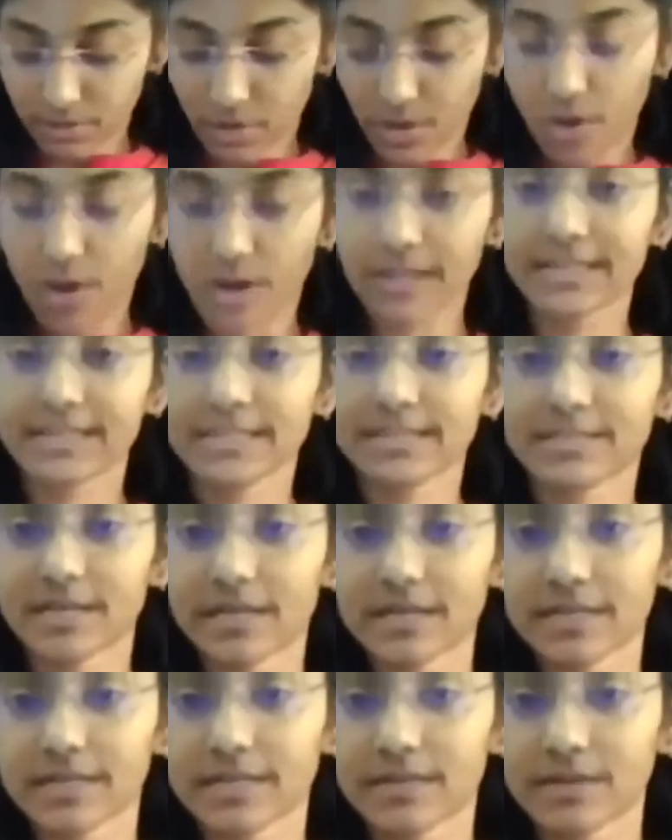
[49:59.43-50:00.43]
All these
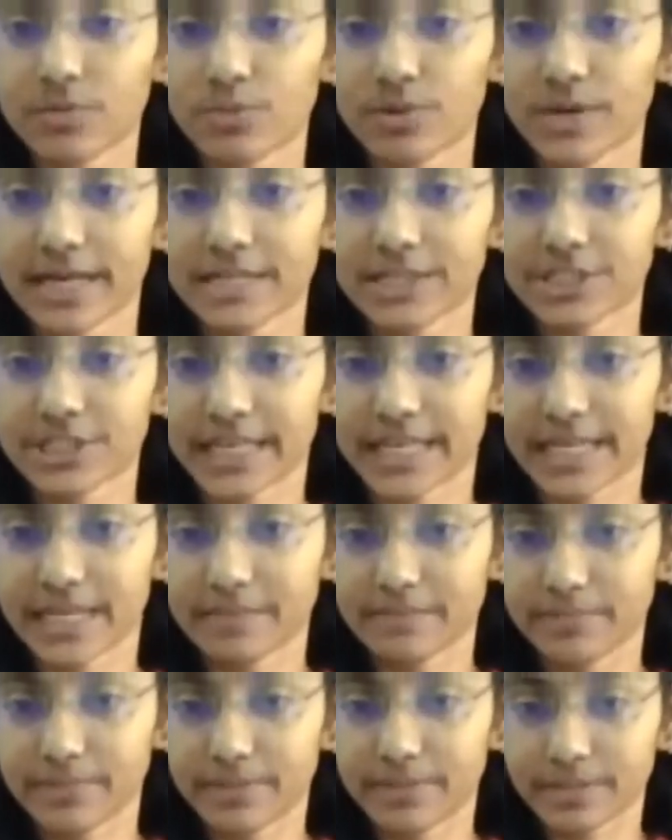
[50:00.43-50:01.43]
are in the wooden
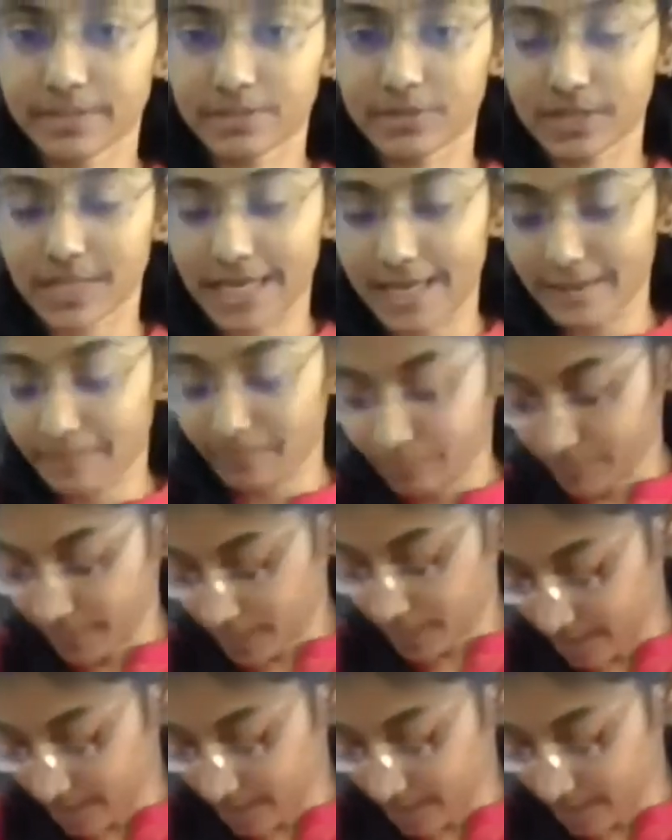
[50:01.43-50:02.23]
shape. Okay.